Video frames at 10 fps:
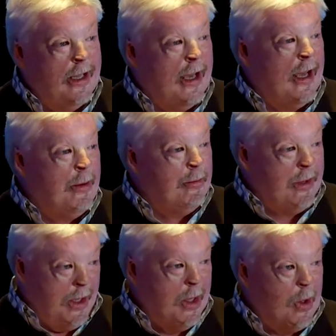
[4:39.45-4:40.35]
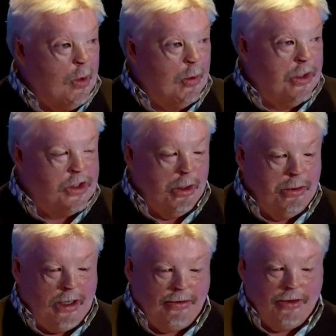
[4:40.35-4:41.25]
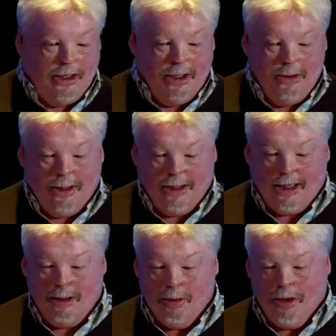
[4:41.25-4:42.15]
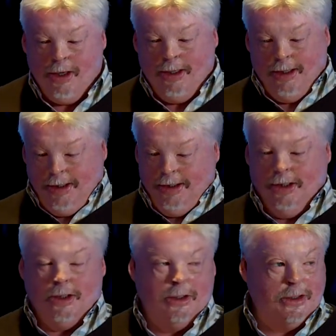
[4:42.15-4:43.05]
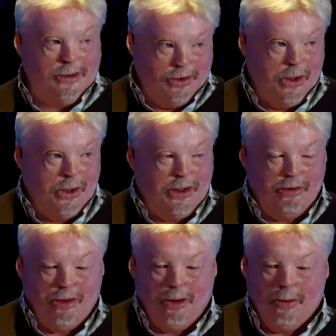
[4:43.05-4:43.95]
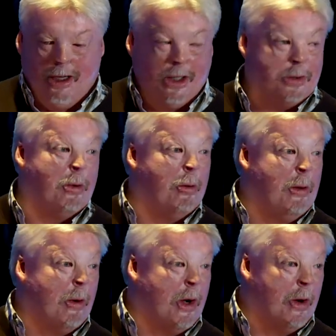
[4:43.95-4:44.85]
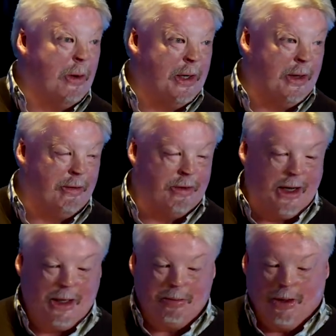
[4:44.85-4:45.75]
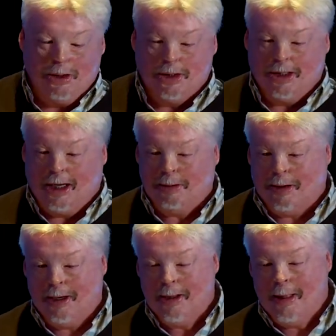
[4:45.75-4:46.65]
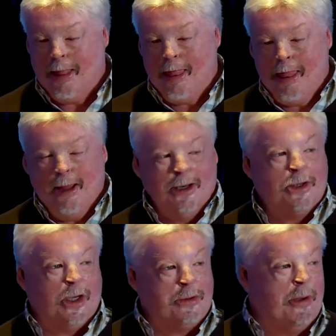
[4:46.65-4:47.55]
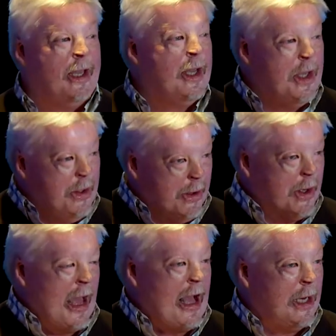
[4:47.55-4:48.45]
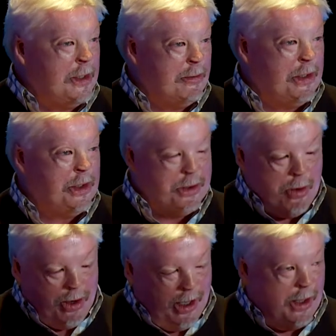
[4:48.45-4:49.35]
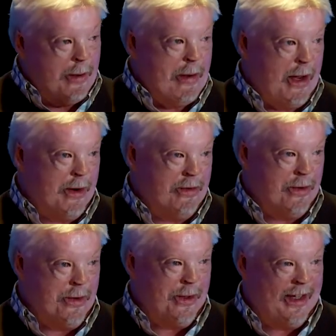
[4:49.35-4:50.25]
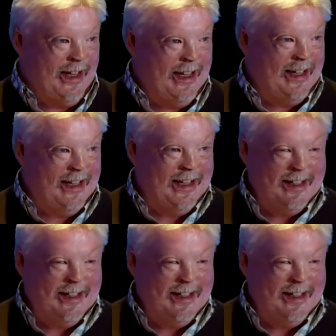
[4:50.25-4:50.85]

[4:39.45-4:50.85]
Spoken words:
Yeah, with a South African who had to come on in the, so you could defeat Wales, but we won't go into the finer points of that one. Trust me, you can heckle as much as you want. I got a microphone, okay?